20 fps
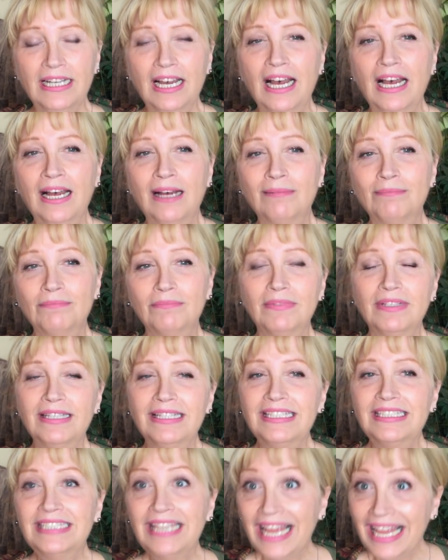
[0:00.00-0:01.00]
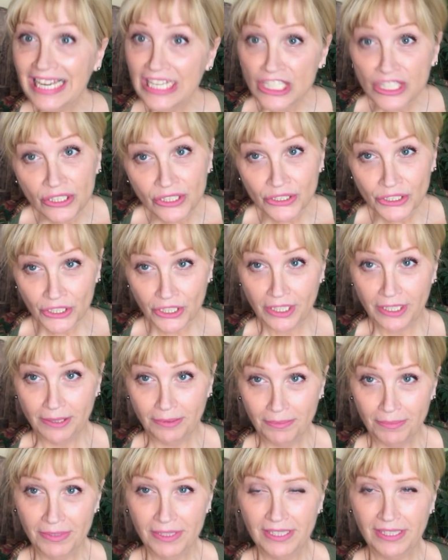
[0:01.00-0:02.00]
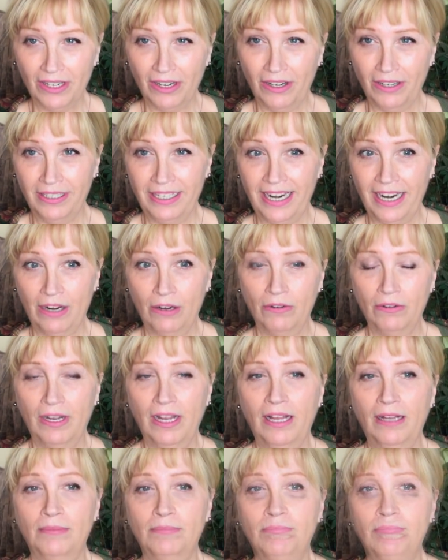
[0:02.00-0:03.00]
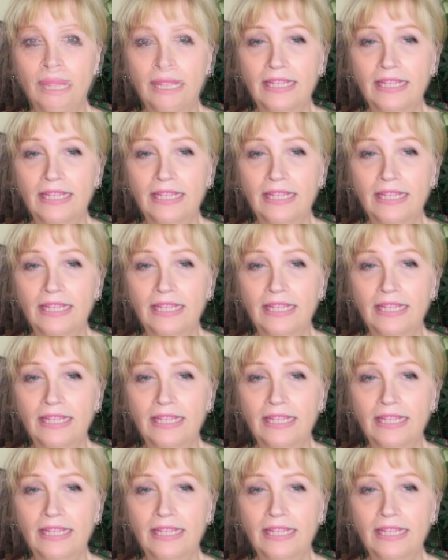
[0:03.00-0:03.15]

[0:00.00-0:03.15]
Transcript: The tender terms are now,